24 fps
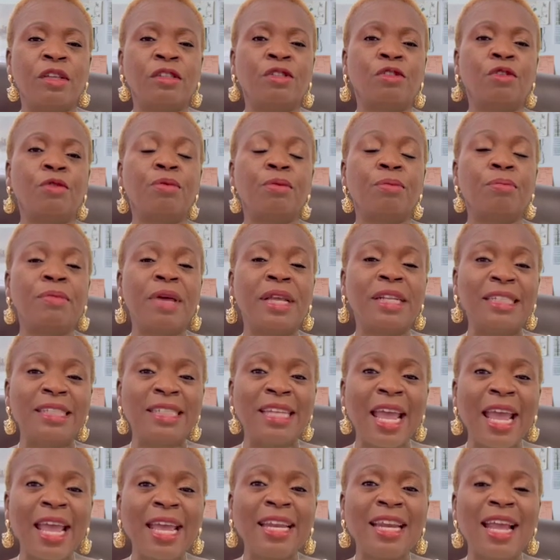to
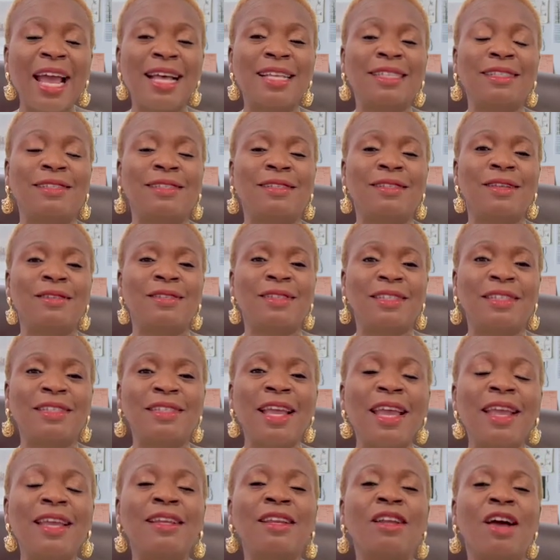maintain and
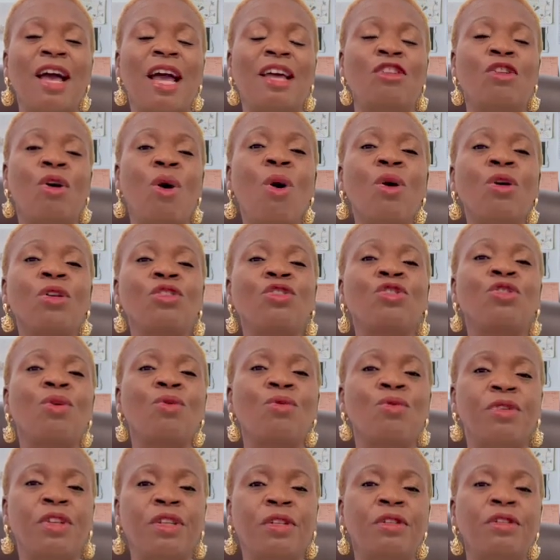sustain and also
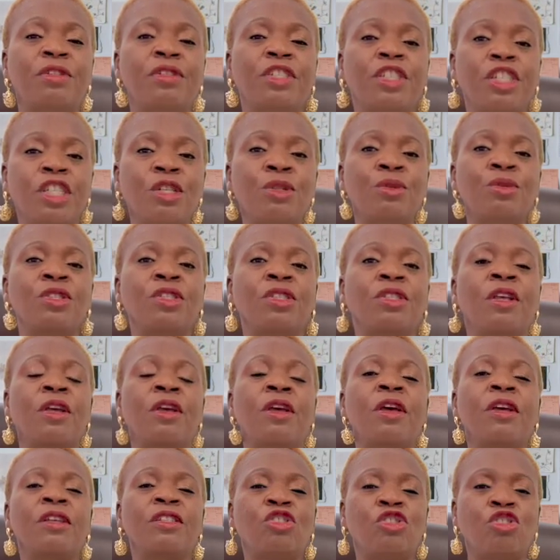reduce
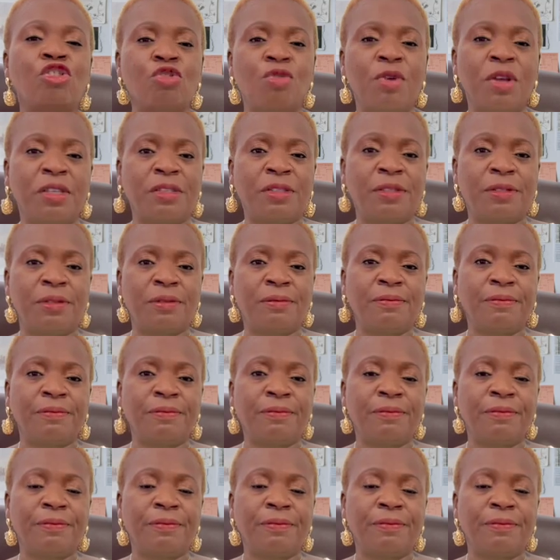stress.